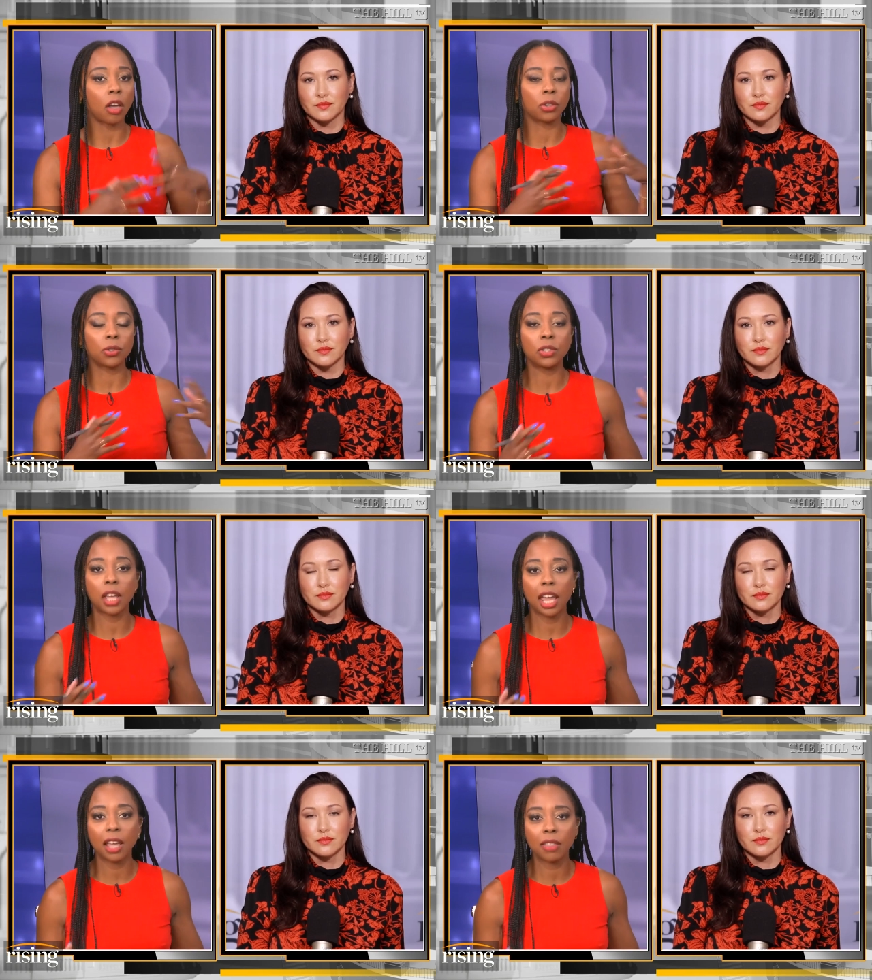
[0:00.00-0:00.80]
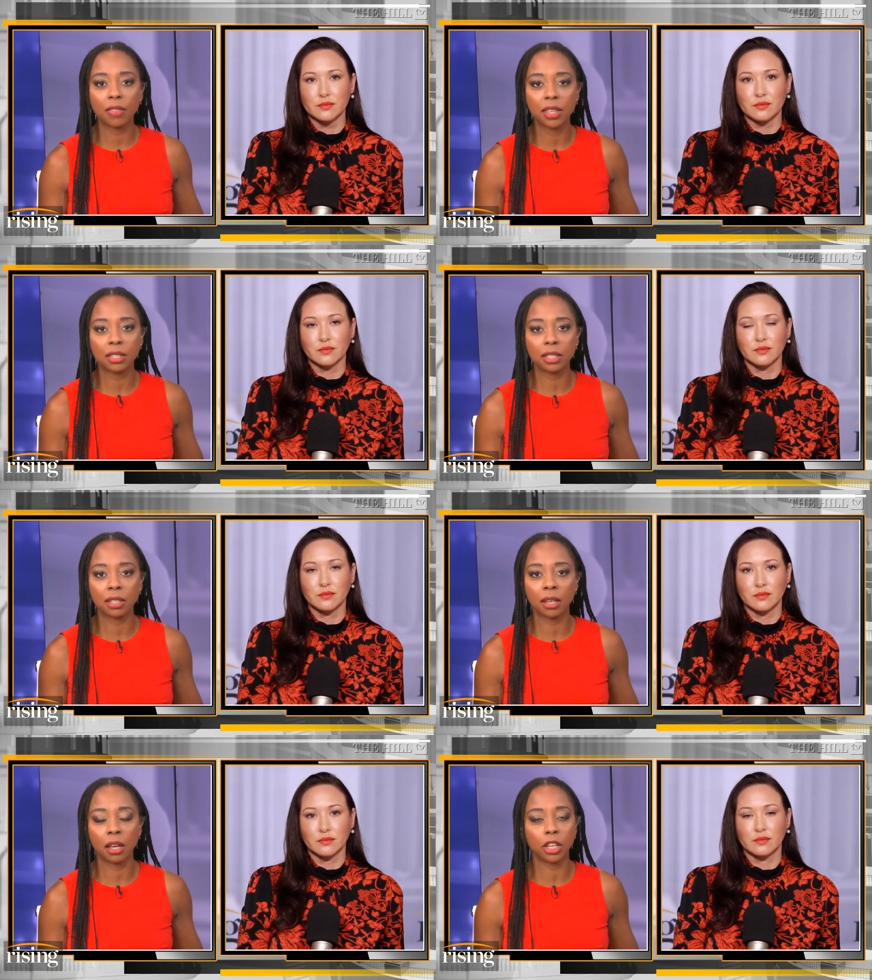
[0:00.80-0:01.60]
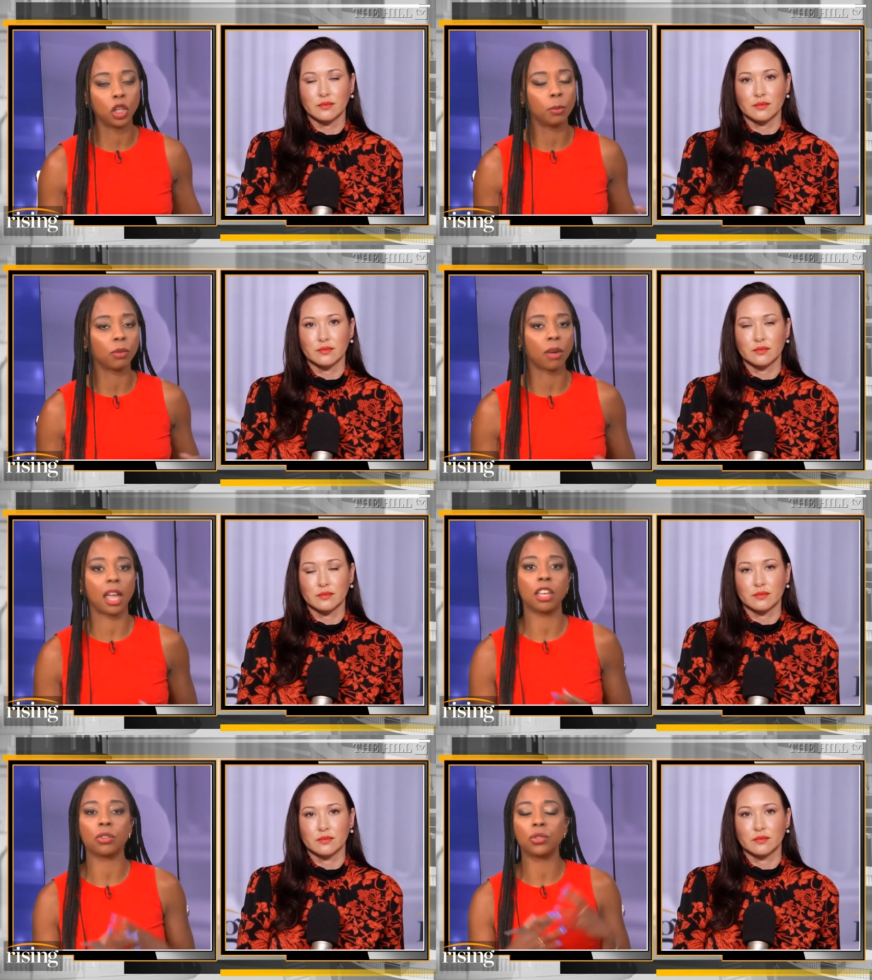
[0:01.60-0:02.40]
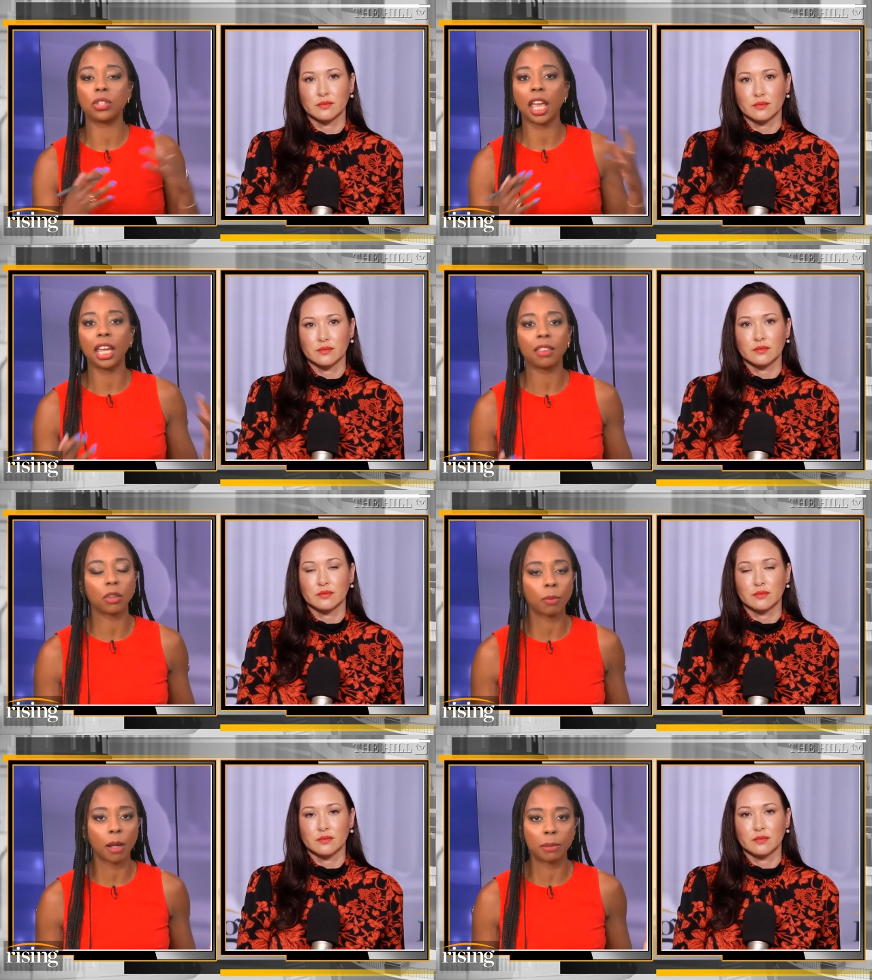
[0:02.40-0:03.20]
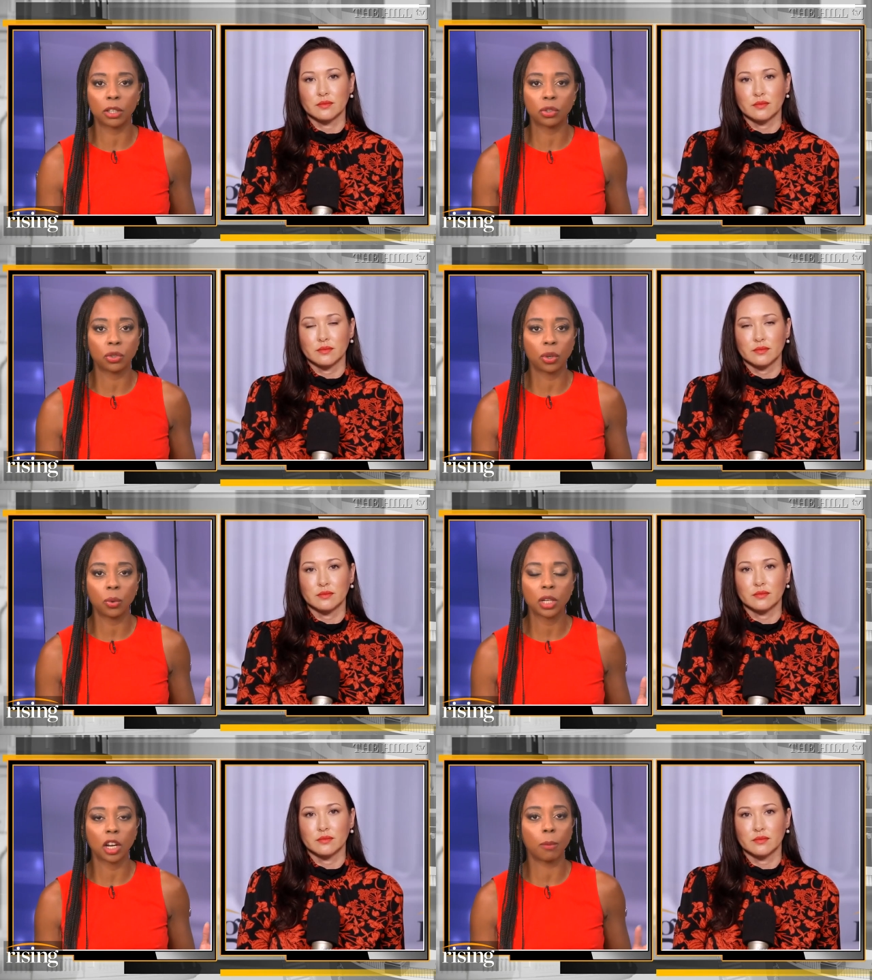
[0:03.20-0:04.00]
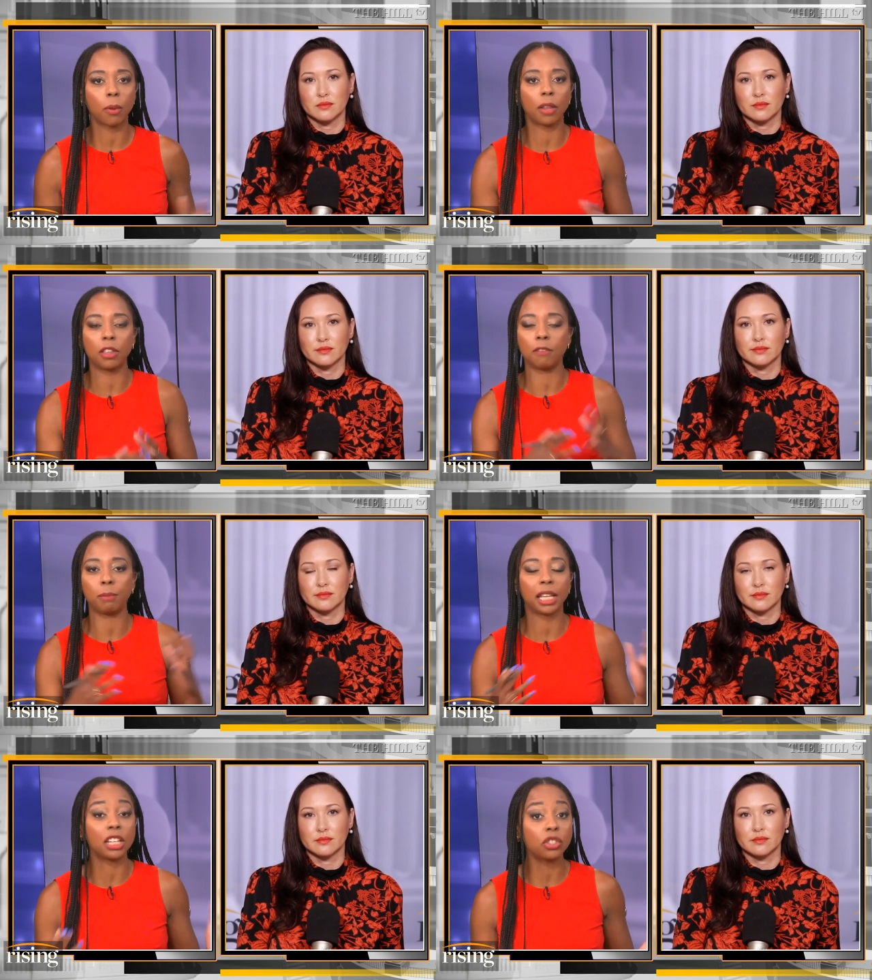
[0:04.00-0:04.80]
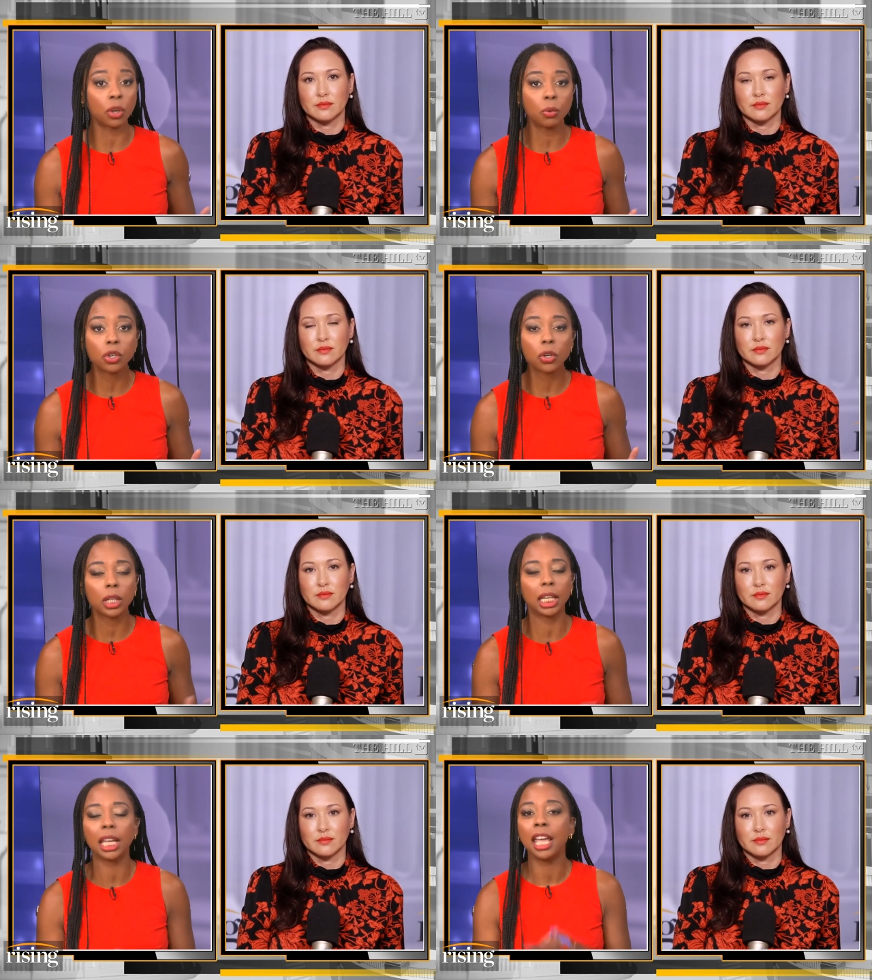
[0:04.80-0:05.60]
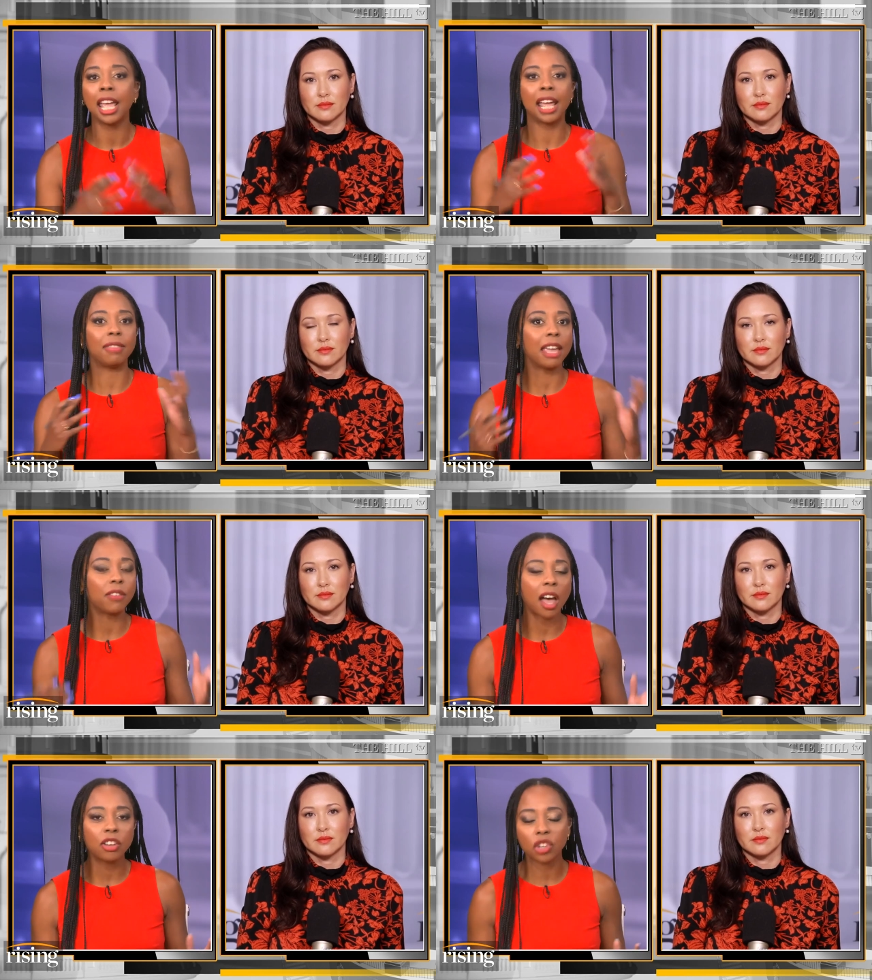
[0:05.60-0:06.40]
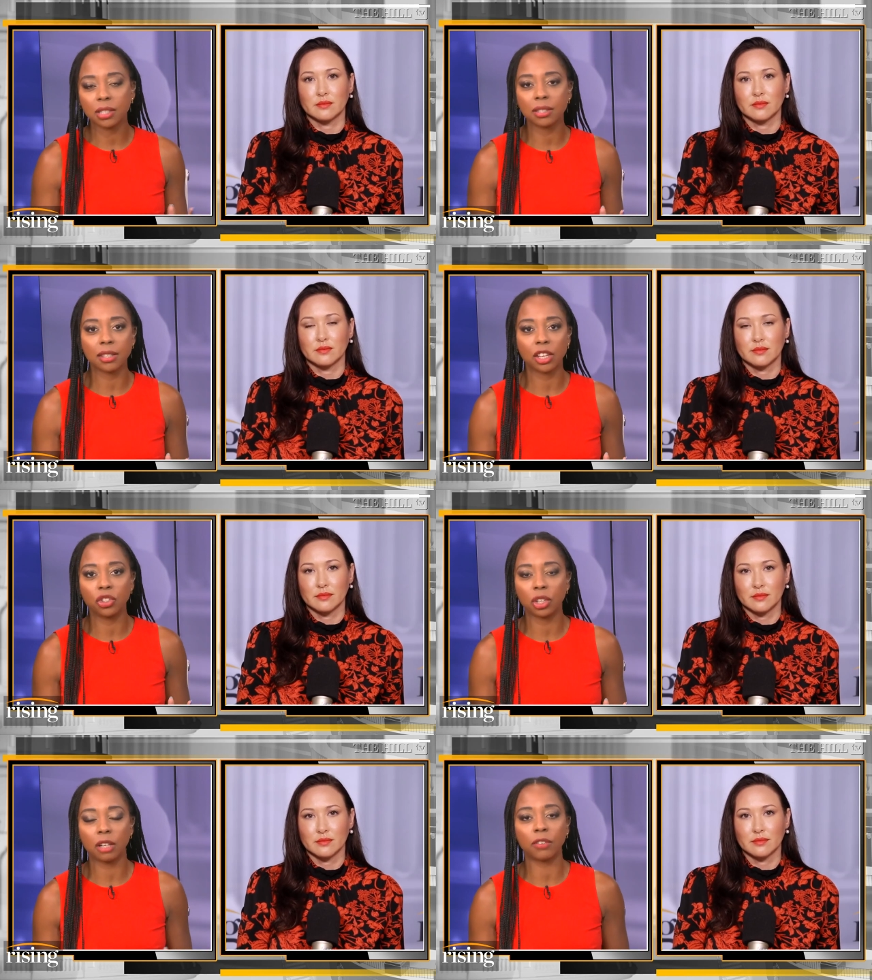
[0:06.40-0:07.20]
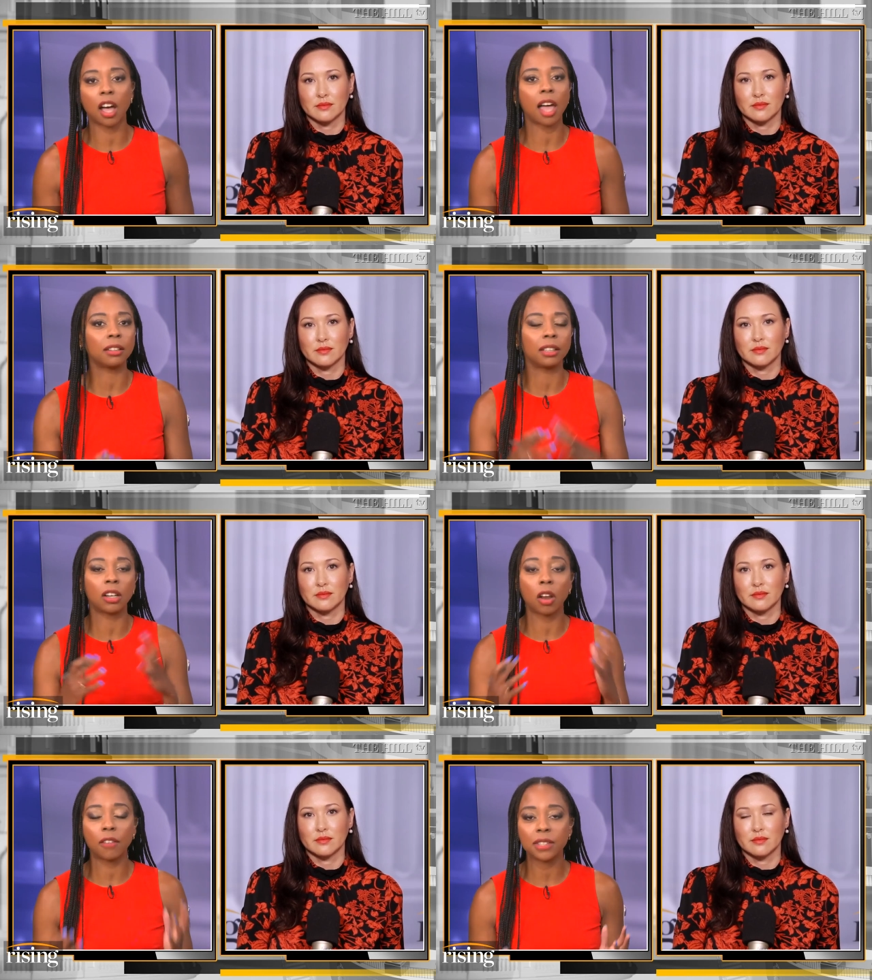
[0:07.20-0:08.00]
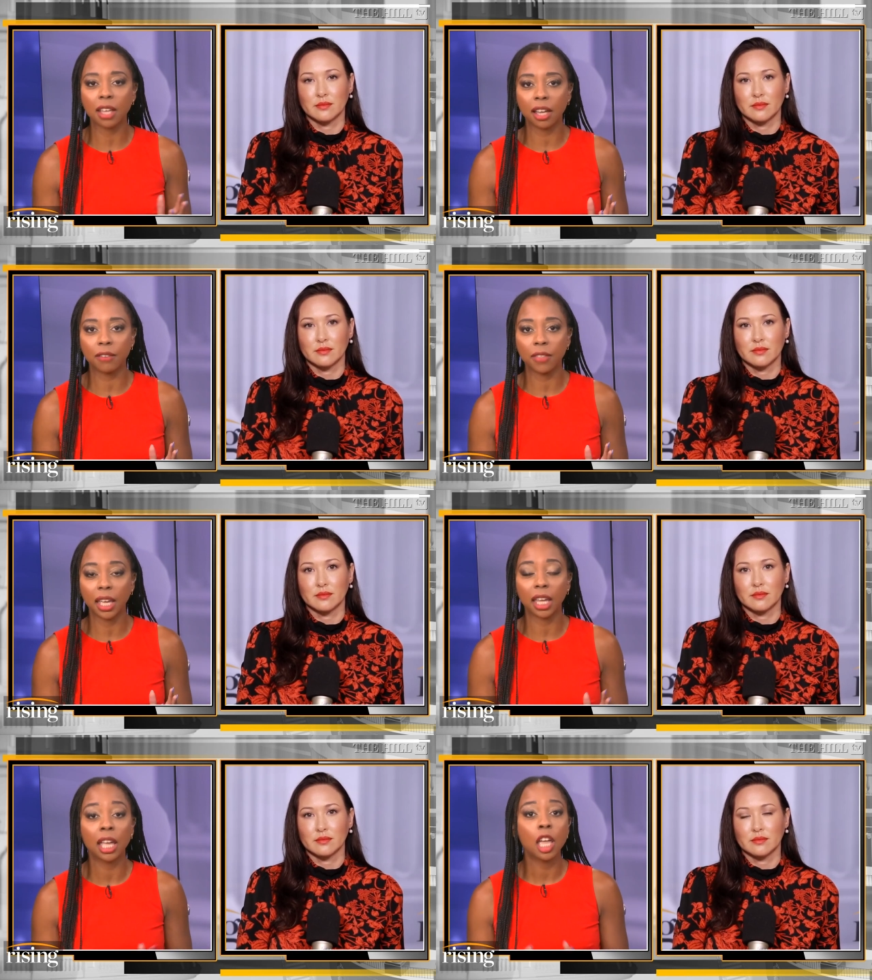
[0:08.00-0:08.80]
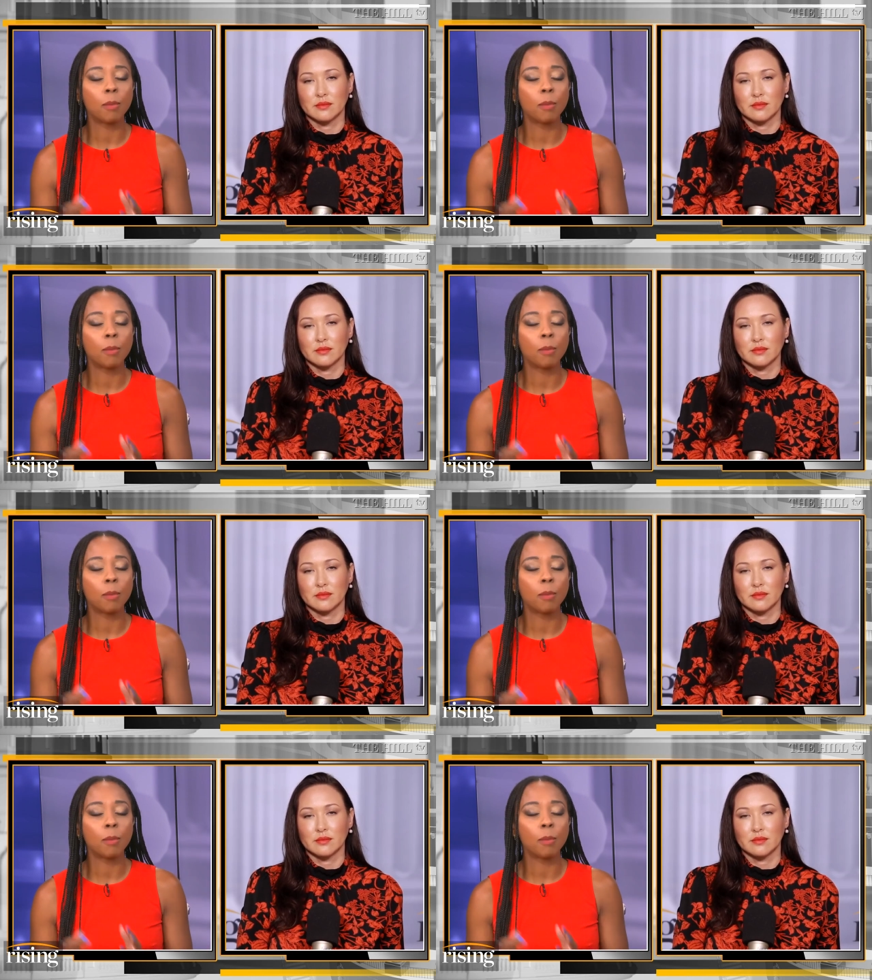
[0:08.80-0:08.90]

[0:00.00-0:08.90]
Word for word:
Speaker 1: You're saying that this is a, a, human right. You're saying that the Republicans are so terrible and they've played so dirty and they've gotten justices they shouldn't have gotten and all of this kind of thing.